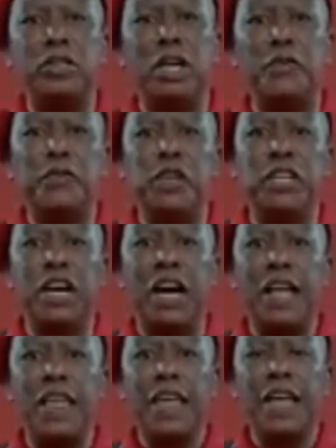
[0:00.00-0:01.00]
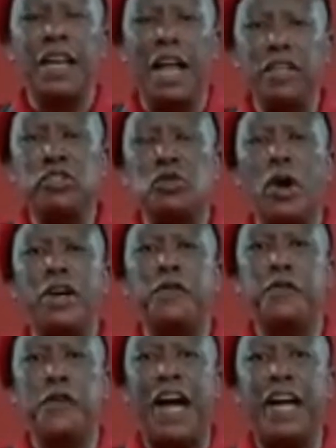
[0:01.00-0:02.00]
Africa. Let's go and
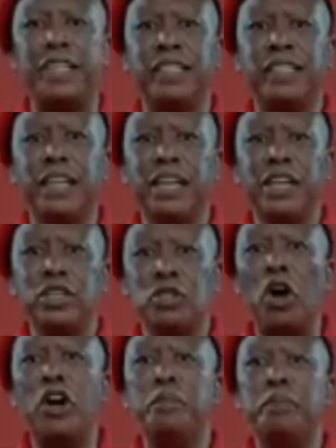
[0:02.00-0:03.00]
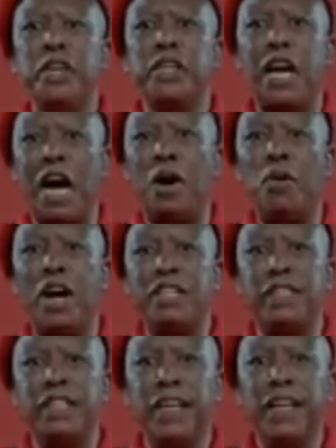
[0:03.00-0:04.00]
fight. Don't be
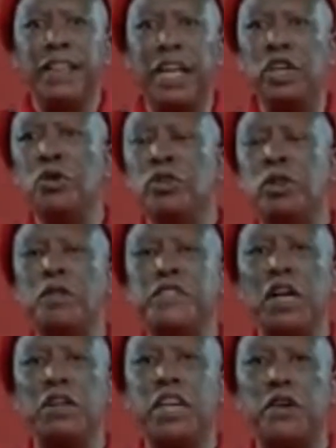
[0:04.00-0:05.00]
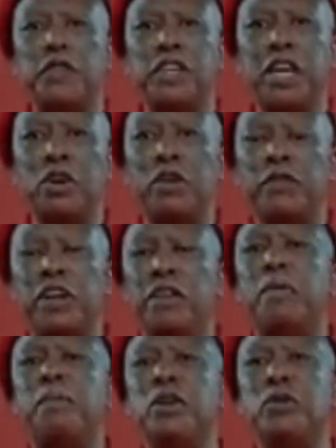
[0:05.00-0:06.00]
cowards. The youth of South Africa, you have
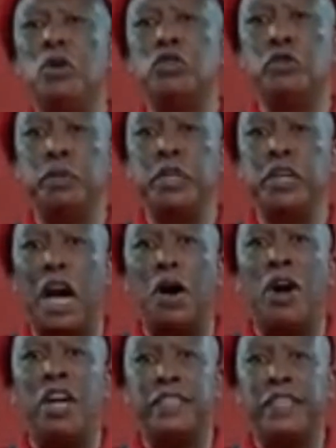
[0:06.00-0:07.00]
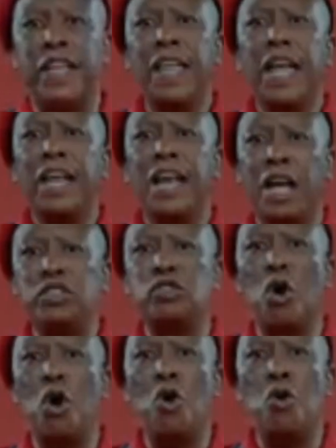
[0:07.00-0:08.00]
never been known to be cowards. Let's
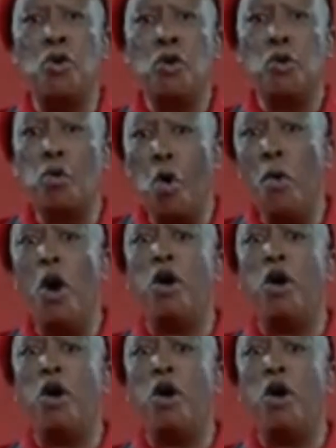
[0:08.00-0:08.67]
go. Kubo!